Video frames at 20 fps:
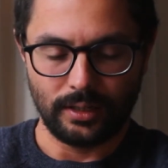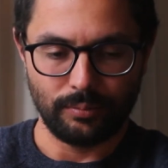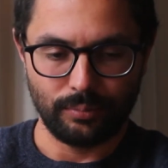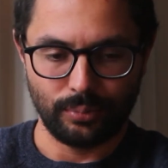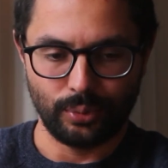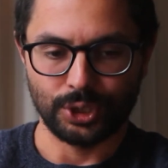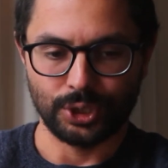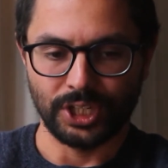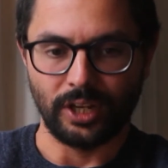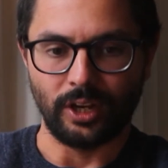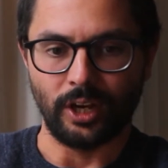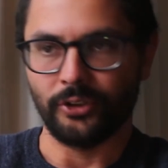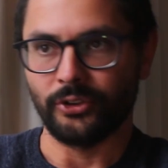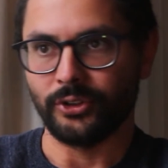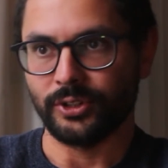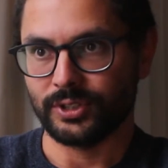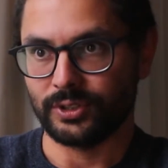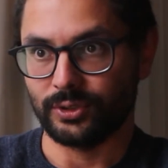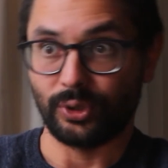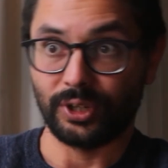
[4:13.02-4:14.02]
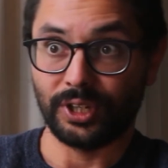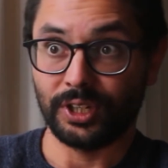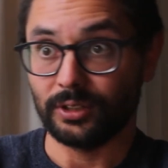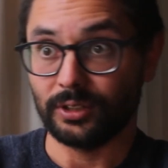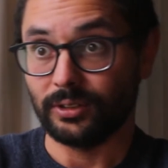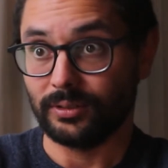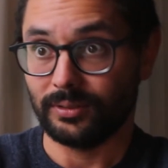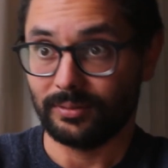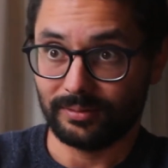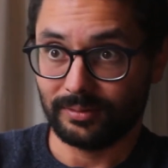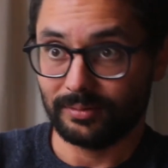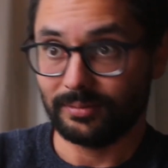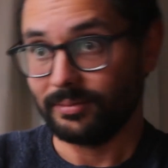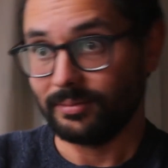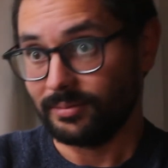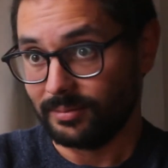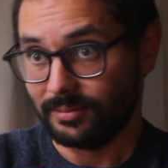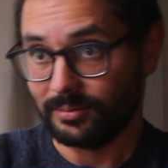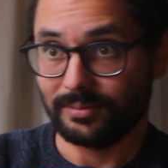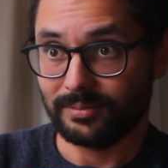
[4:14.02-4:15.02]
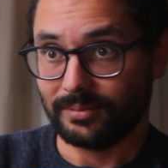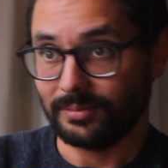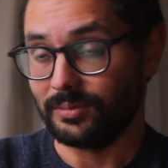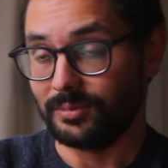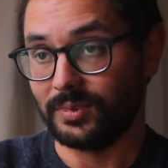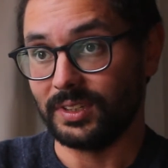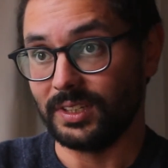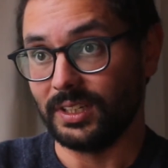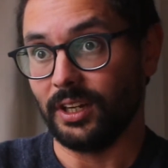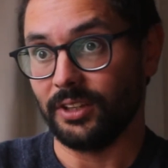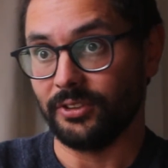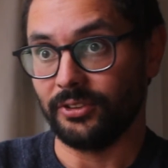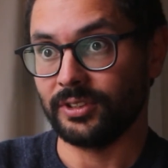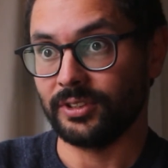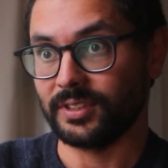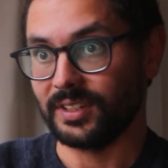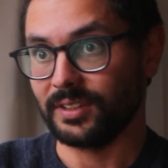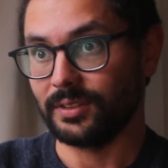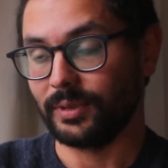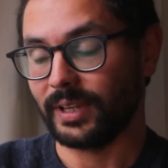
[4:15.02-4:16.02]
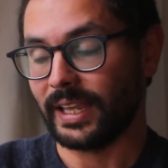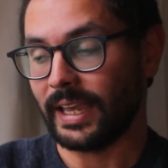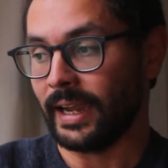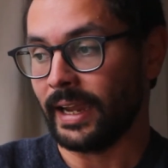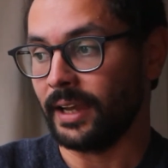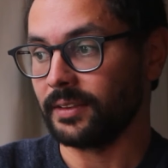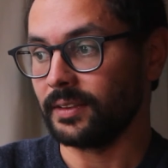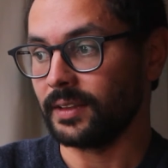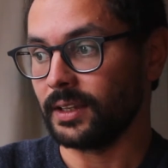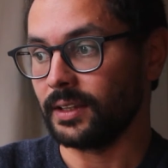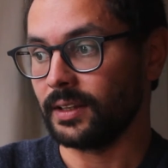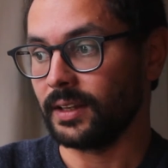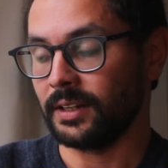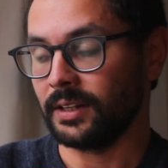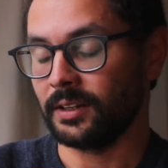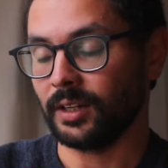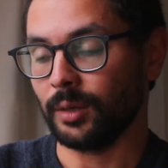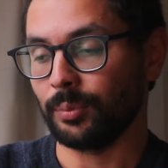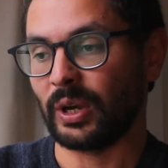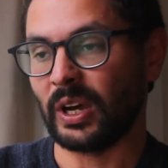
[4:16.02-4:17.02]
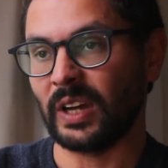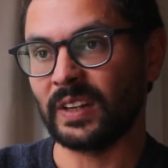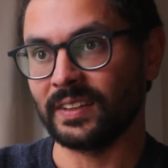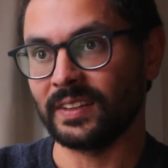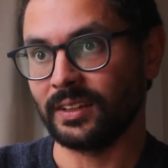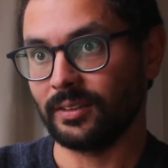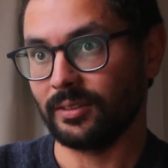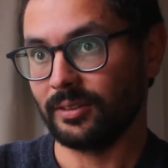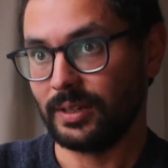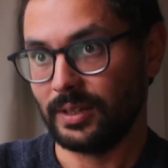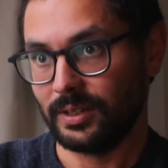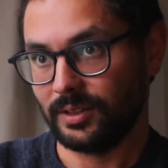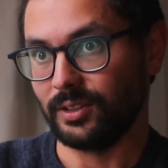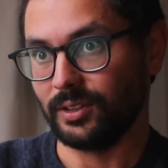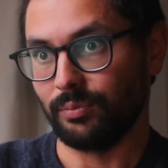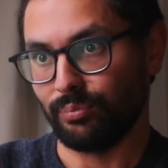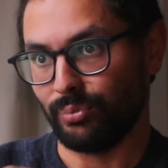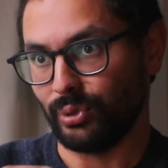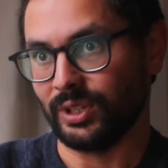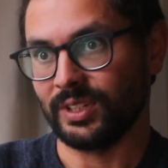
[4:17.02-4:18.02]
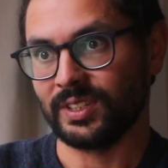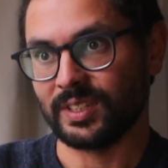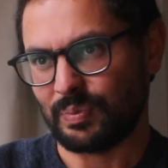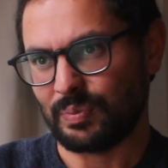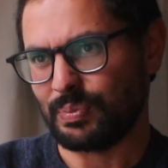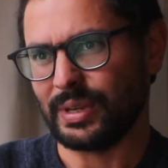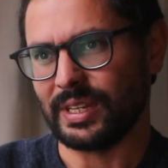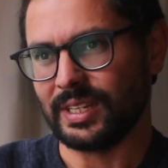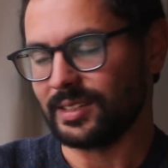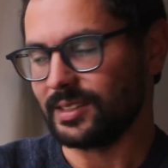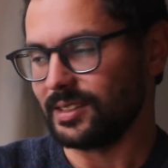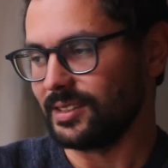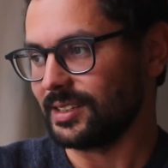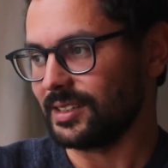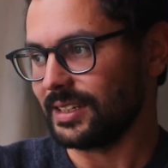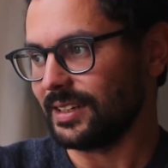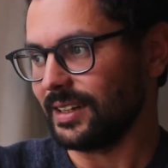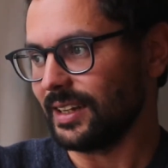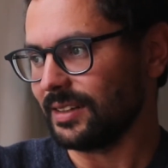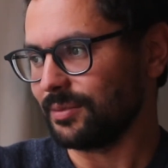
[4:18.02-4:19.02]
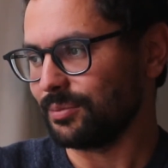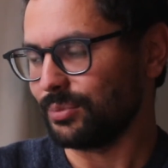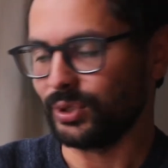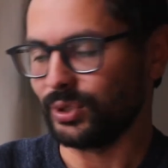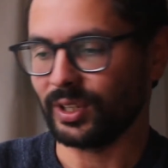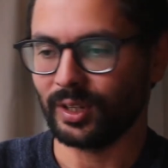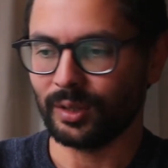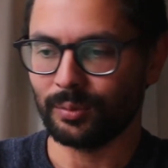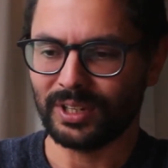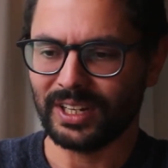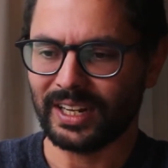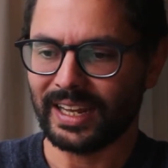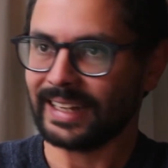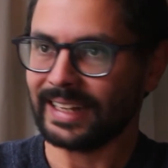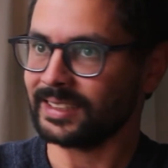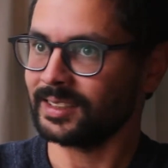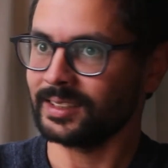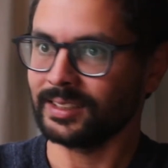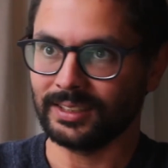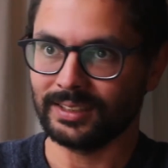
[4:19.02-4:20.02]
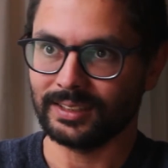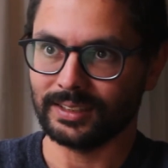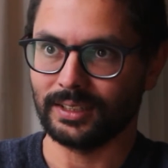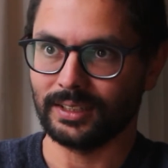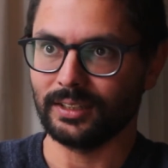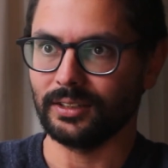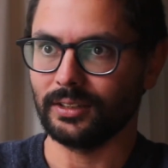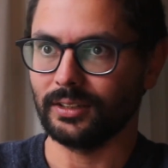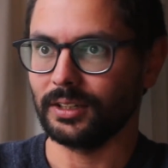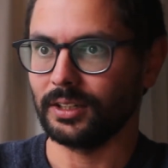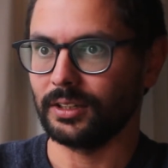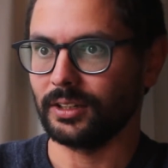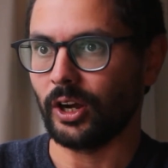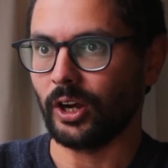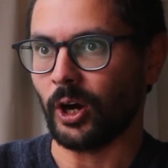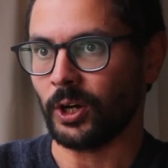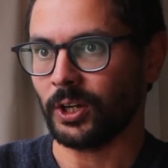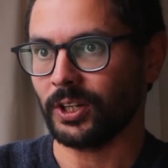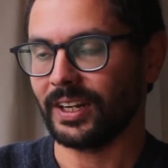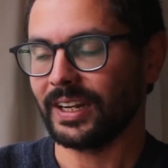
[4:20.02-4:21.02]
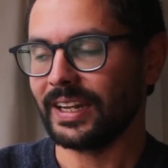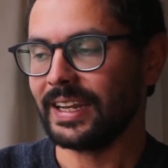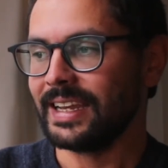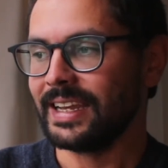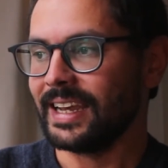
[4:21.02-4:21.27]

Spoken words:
pushing others to kill the others in the gang, and they ended up cutting the bodies in pieces and then putting them in acid in the garden.